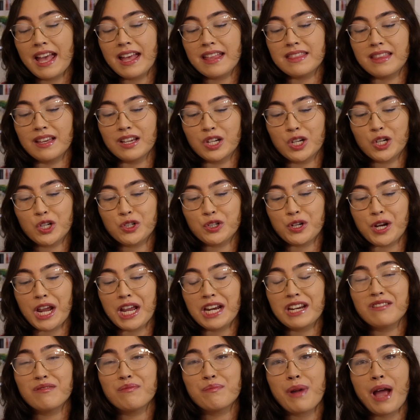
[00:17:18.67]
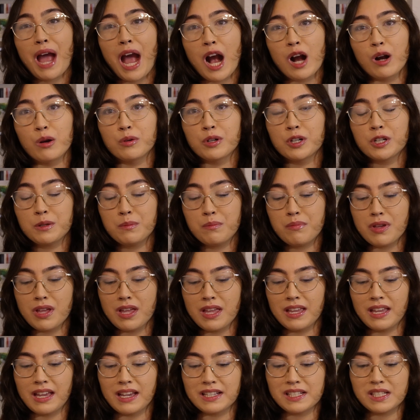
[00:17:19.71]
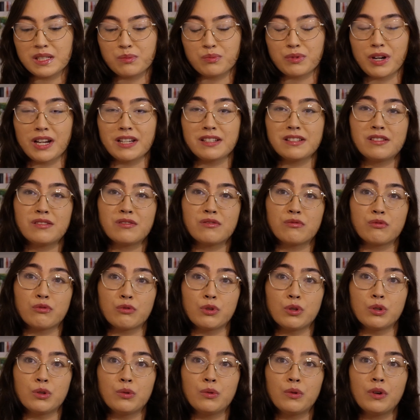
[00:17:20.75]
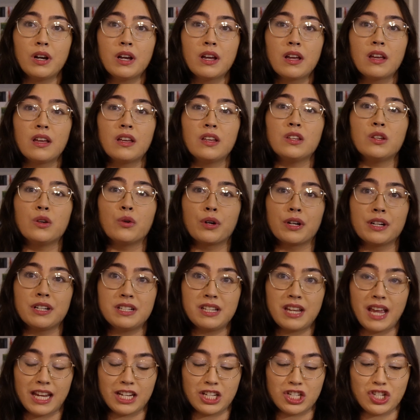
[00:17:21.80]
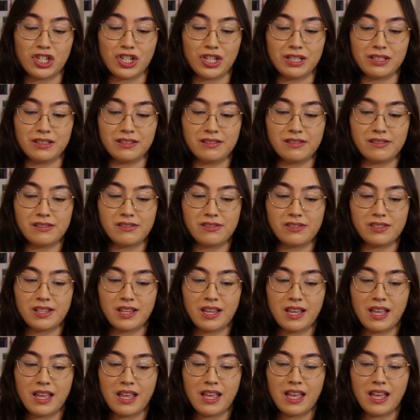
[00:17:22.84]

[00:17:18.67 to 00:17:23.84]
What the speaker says: the creative power being expressed through your intentions,